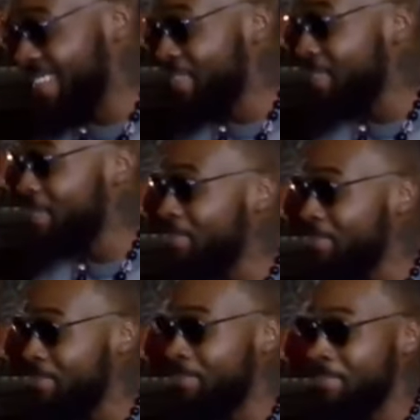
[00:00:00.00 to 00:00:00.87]

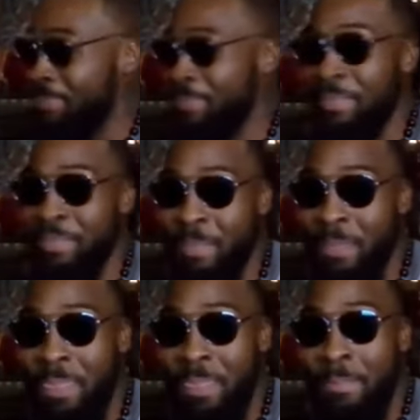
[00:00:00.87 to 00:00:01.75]

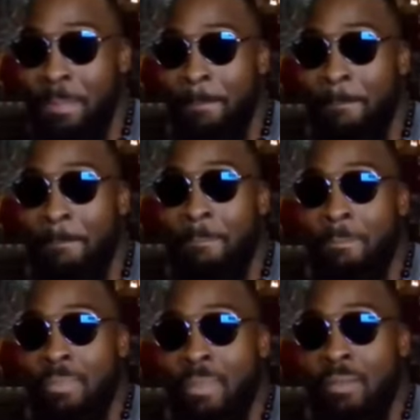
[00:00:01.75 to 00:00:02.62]

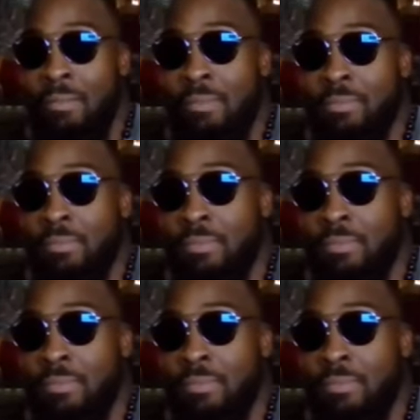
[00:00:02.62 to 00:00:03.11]
This person isn't speaking.